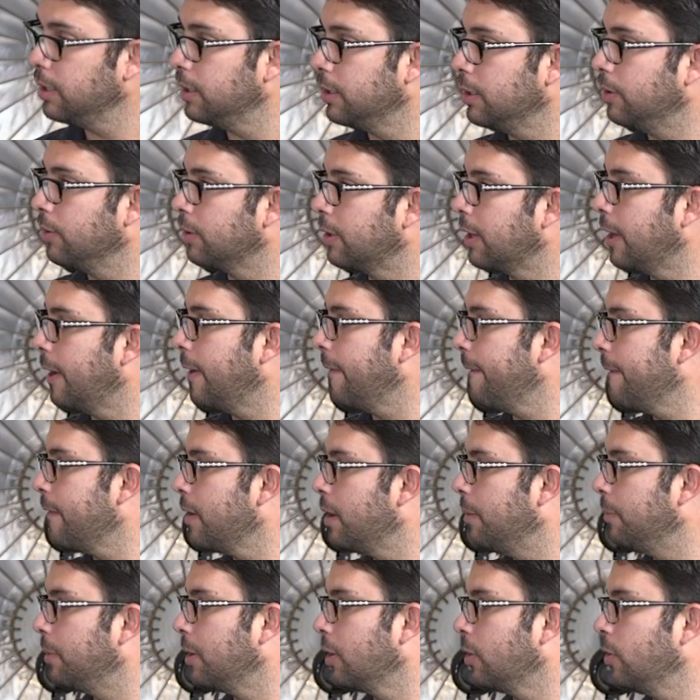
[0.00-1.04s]
Okay,
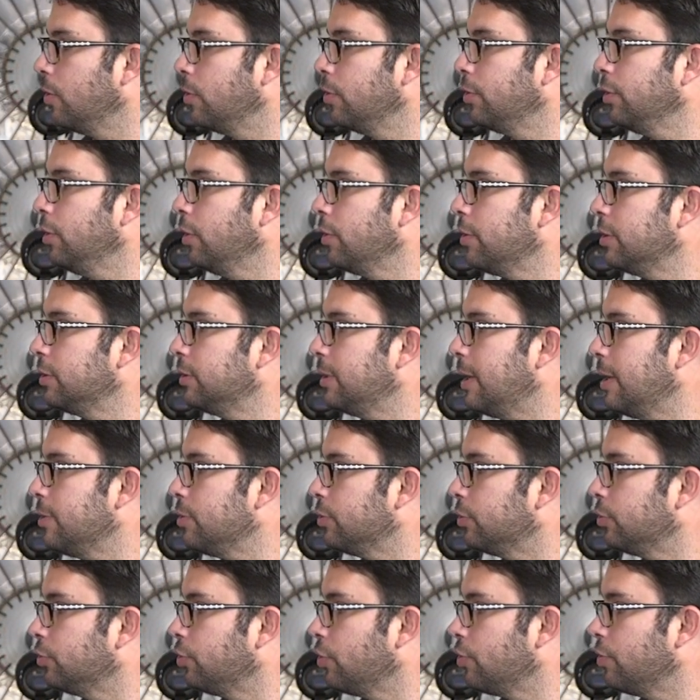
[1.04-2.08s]
I'm gonna go to the other side
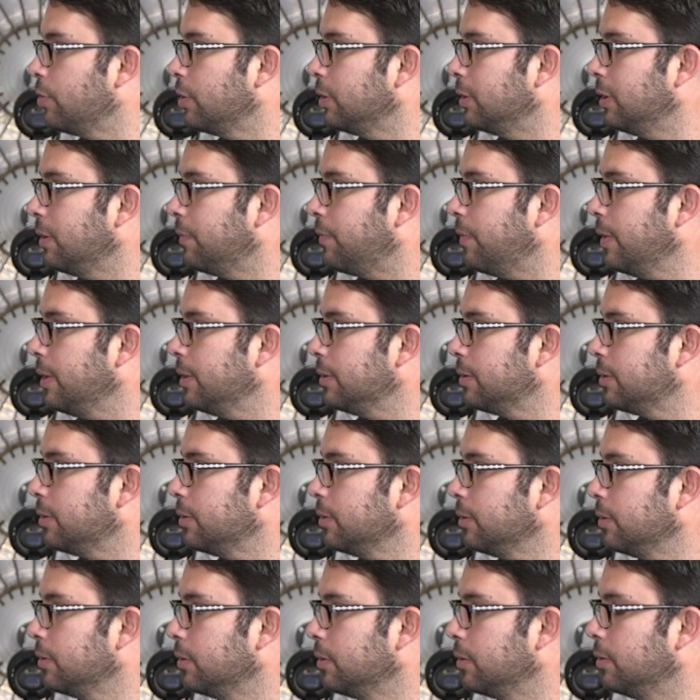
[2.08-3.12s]
just to show you the difference.
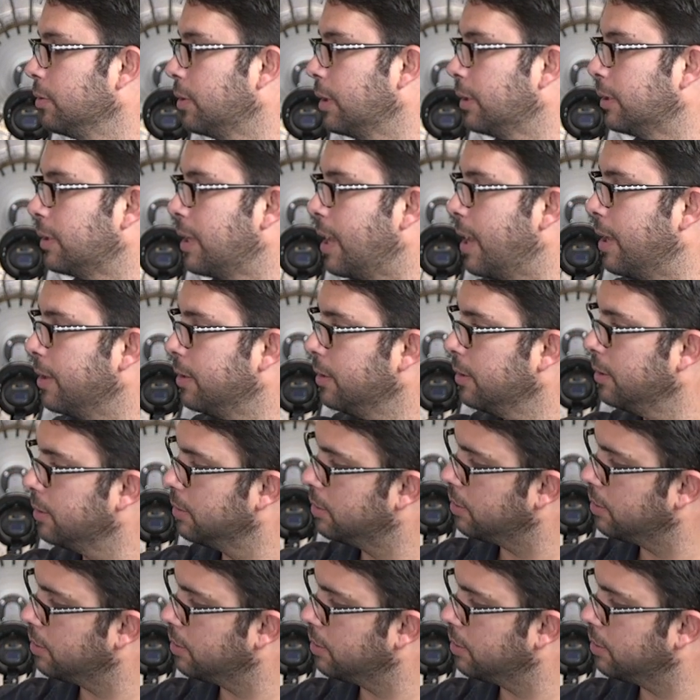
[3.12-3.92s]
Look at that.